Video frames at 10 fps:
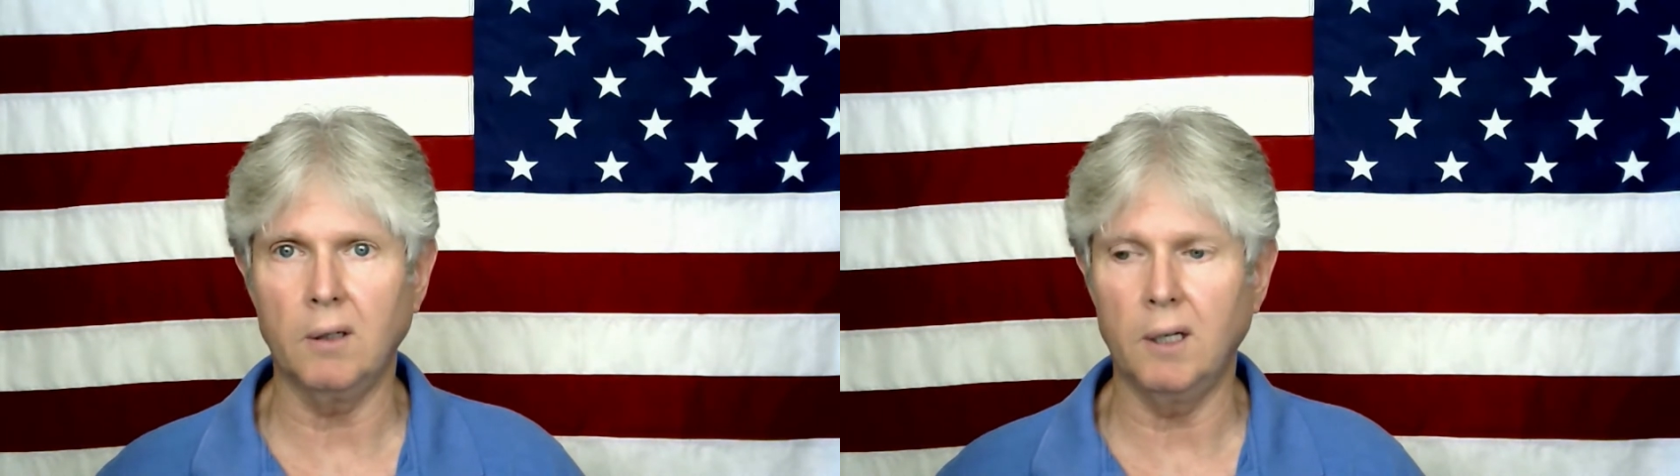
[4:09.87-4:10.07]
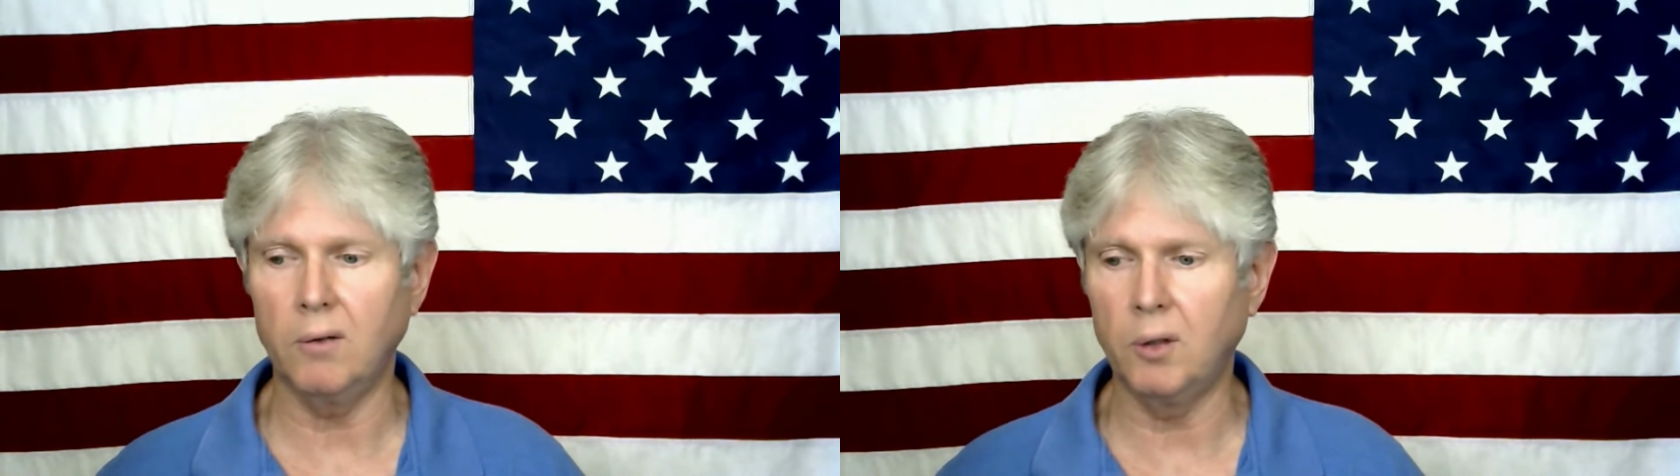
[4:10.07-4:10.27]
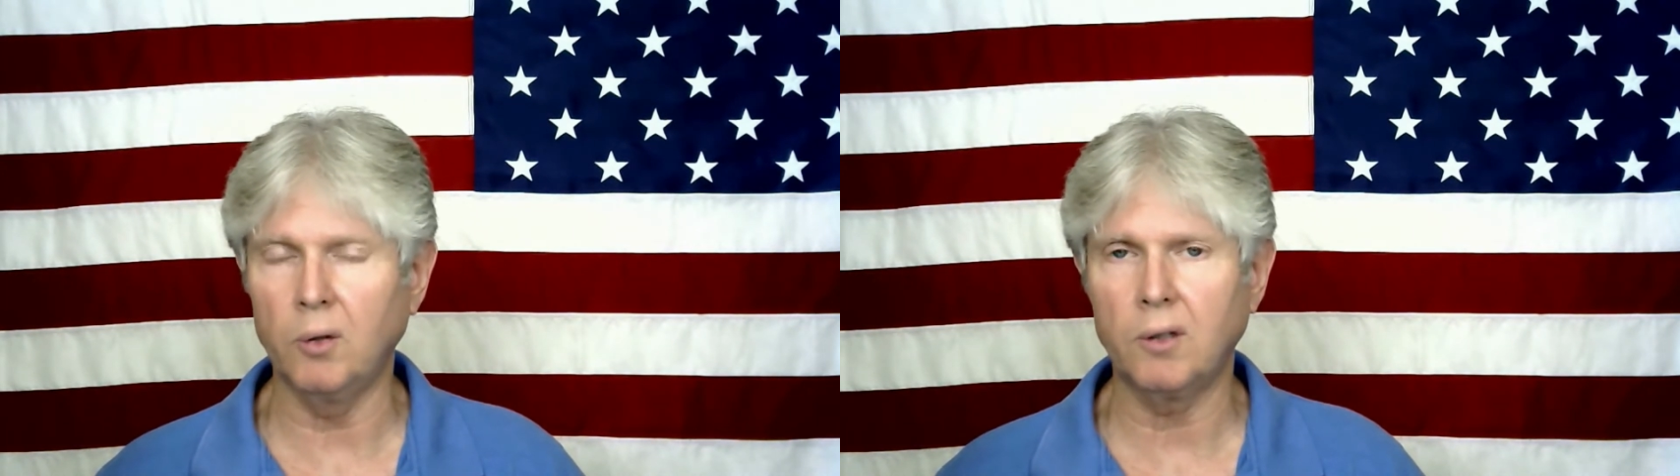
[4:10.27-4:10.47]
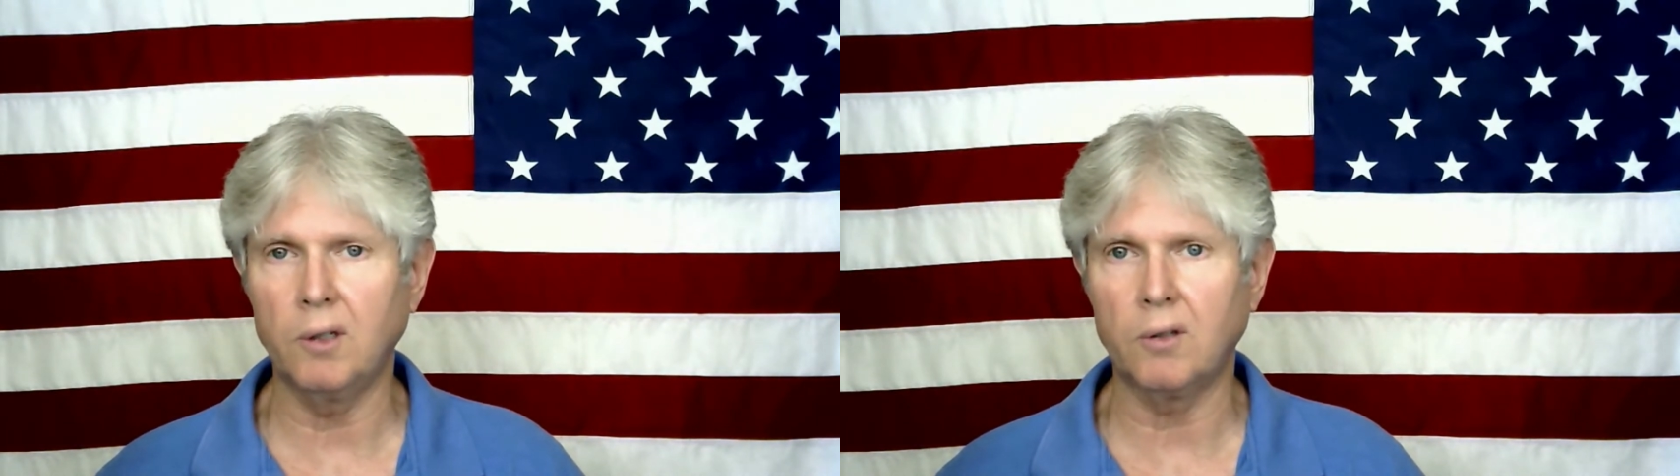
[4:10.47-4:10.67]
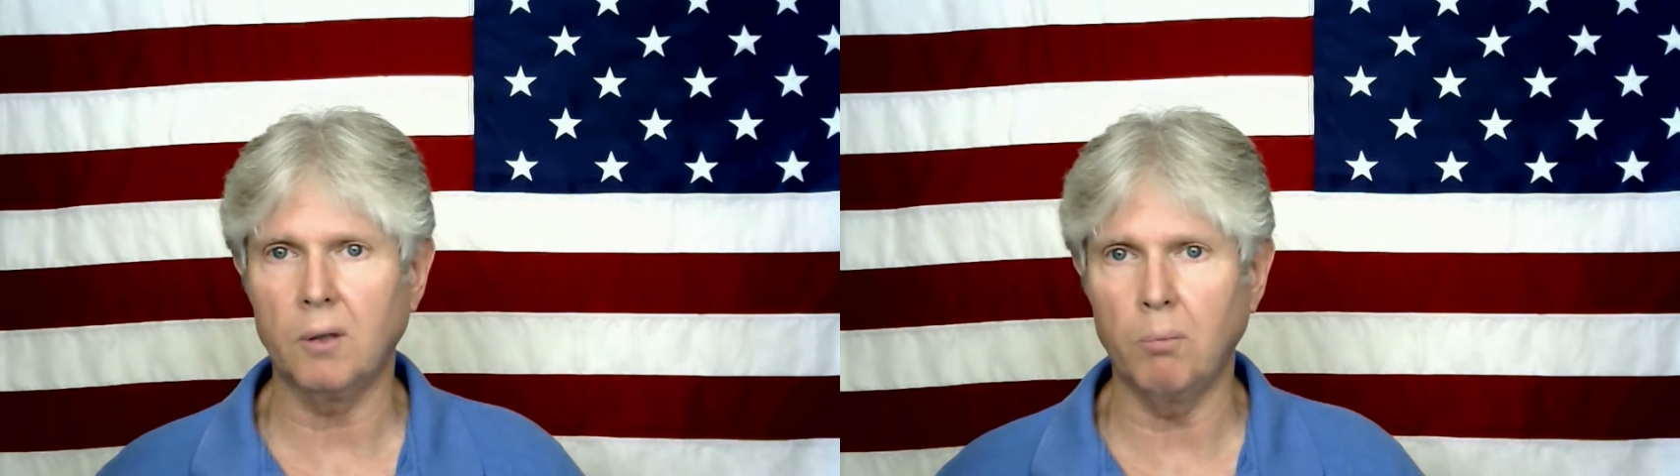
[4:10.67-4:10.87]
And
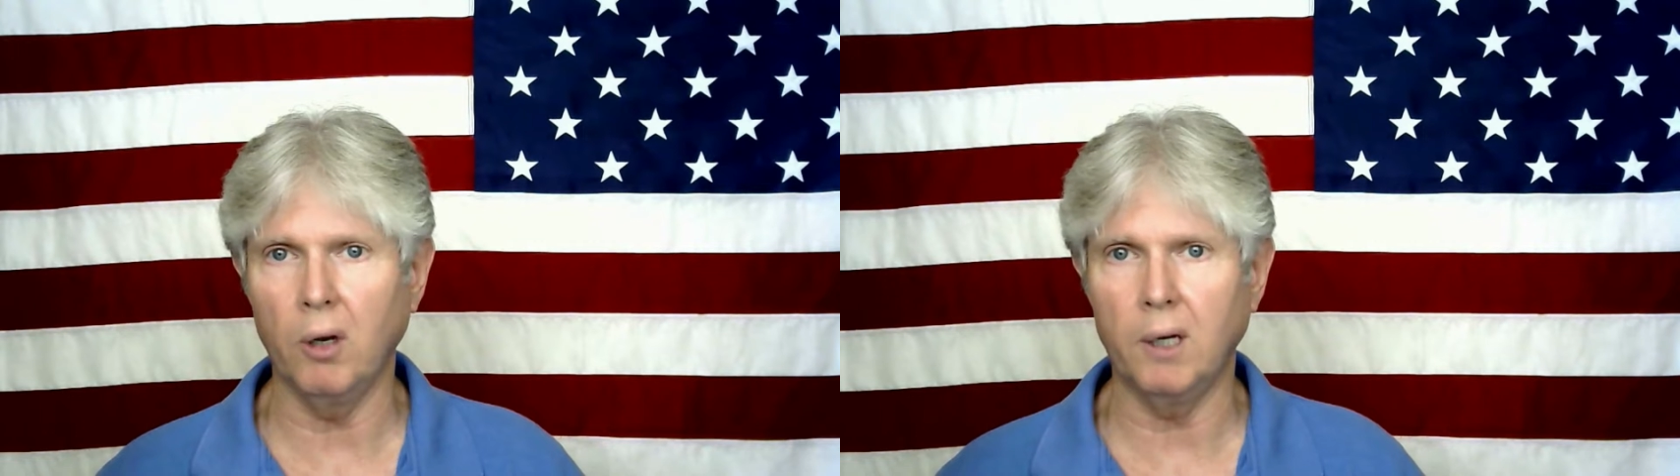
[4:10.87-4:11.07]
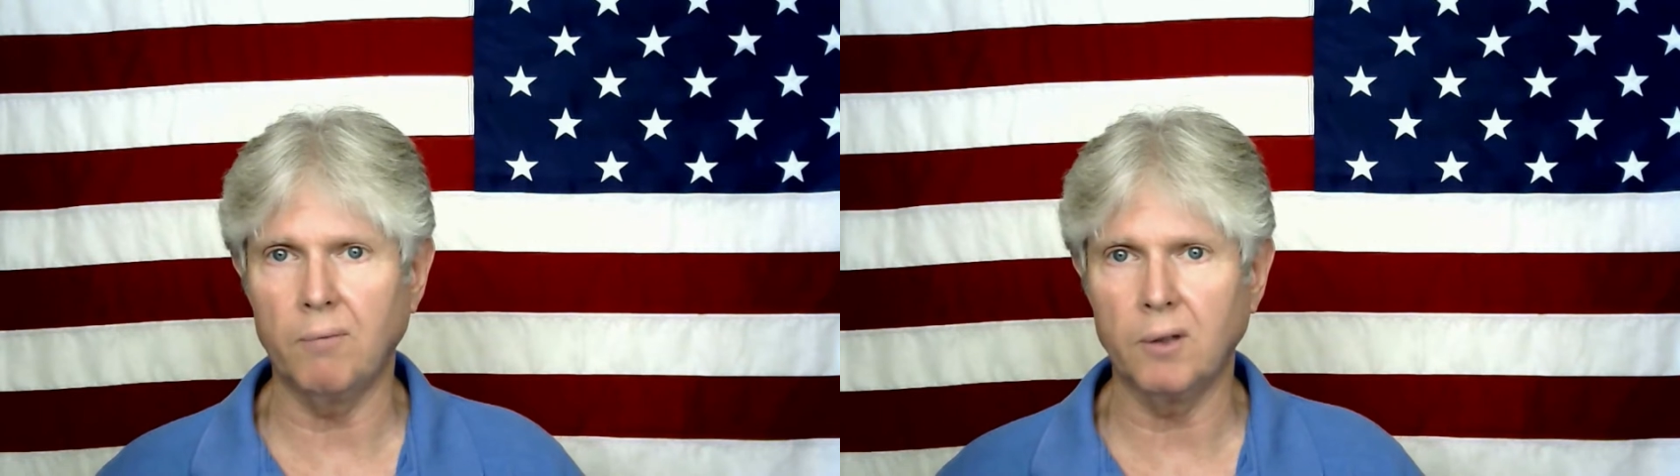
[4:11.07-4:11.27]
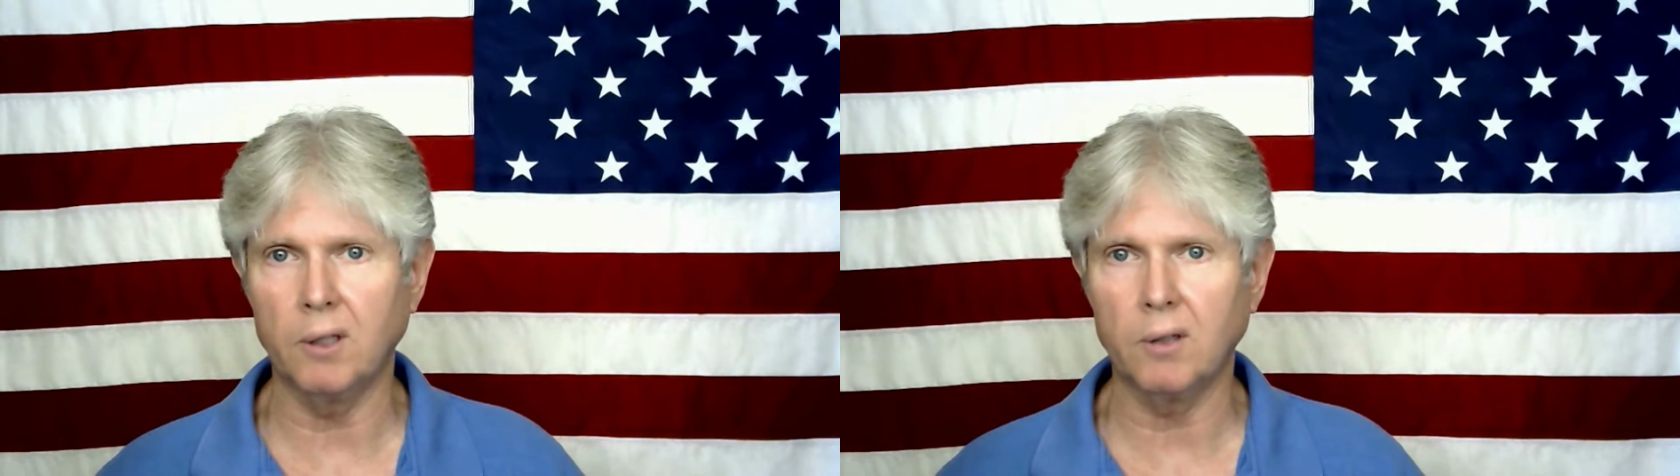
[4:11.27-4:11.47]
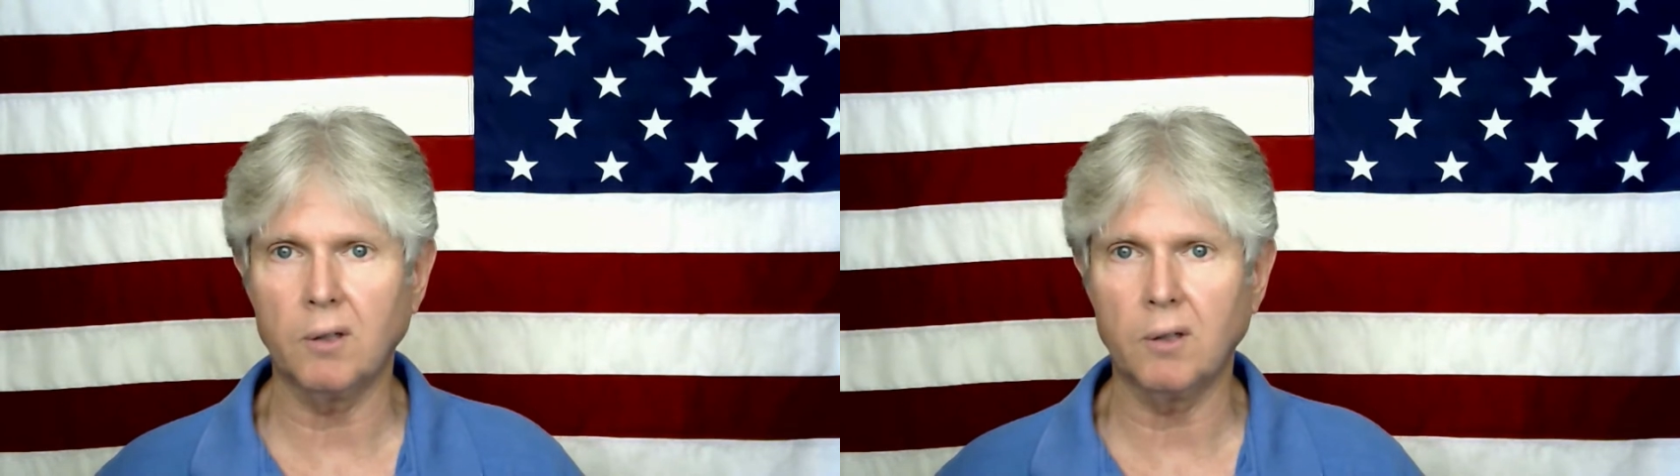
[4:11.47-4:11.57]
Ducey's to blame for this,